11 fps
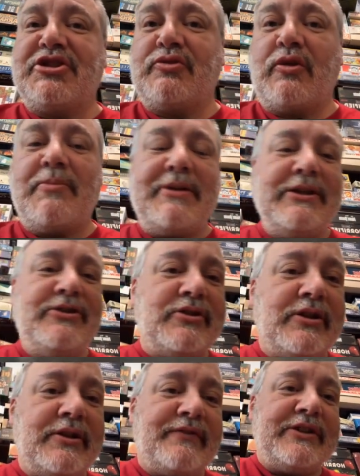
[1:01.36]
shorter pin
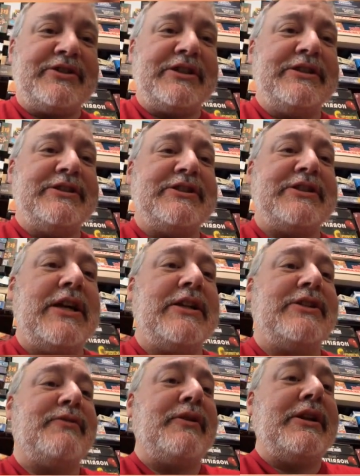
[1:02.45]
so that it fits inside.
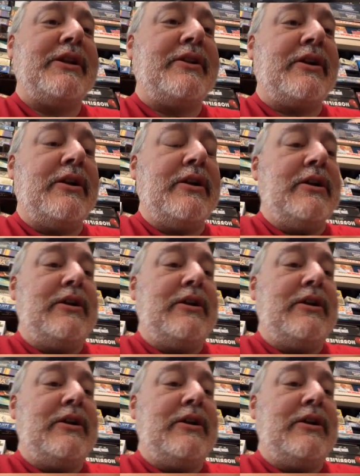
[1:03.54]
Let's see if we can get in there.